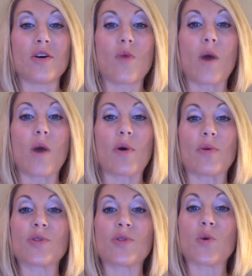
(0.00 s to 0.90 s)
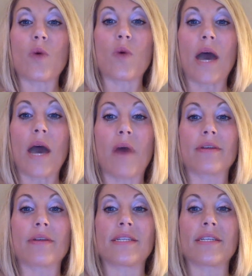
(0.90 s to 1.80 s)
While both school-wide
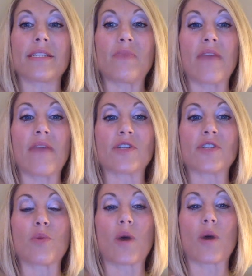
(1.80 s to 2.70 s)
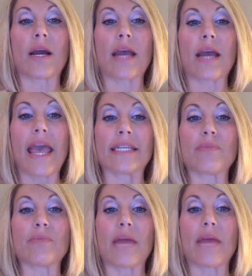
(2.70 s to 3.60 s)
positive behavior support and
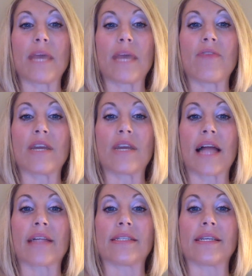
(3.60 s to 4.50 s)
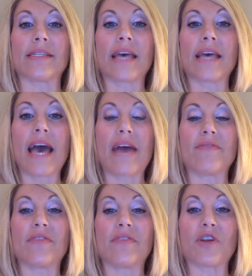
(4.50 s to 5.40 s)
applied behavior analysis have
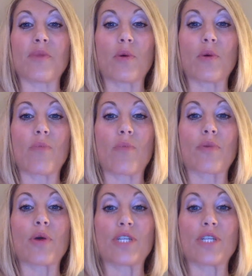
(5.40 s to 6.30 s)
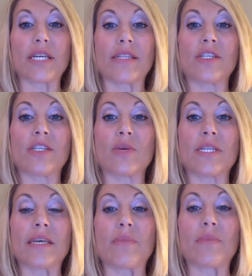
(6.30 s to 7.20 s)
different approaches to its
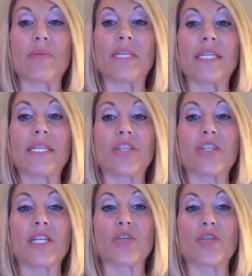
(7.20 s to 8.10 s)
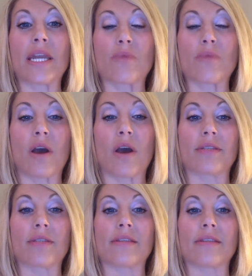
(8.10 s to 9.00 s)
implementation and training
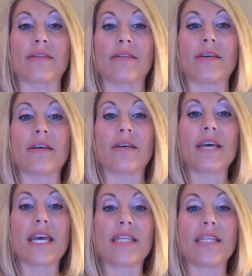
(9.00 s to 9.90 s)
processes, it is